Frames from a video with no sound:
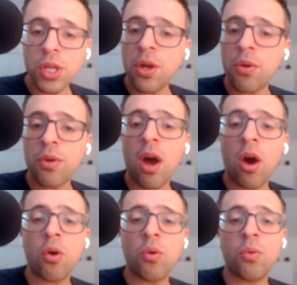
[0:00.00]
role you
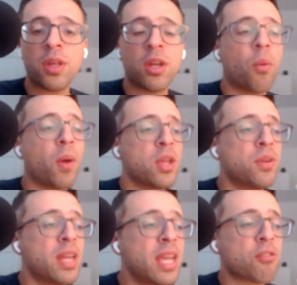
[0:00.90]
don't know. You know,
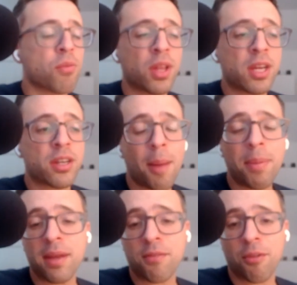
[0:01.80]
what you need is really
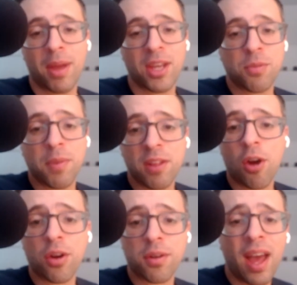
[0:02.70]
good topic information,
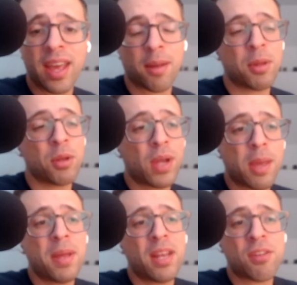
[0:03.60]
but it's hard to find. I
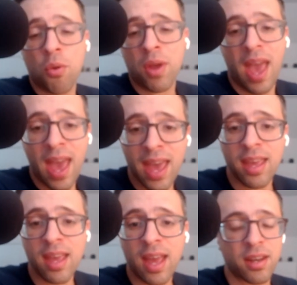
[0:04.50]
mean, Wikipedia is
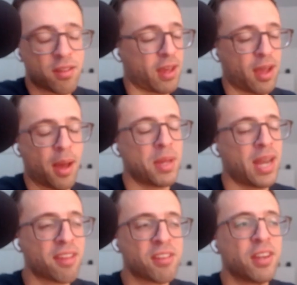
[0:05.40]
okay. And it's like,
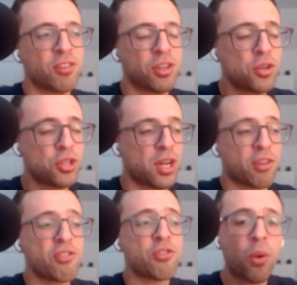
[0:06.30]
I mean, as an
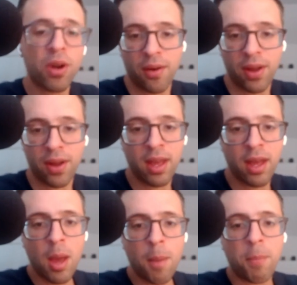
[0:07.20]
institution,
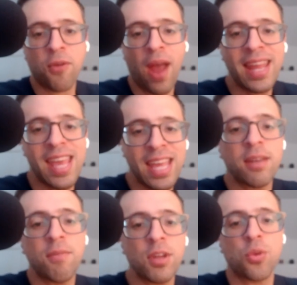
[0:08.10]
extraordinary. Yeah. But for
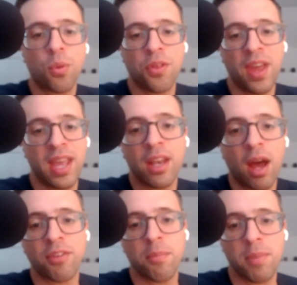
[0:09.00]
any individual
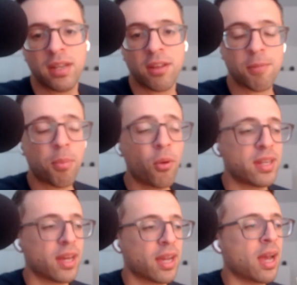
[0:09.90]
thing can often be
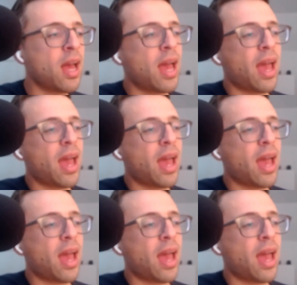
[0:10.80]
disappointing.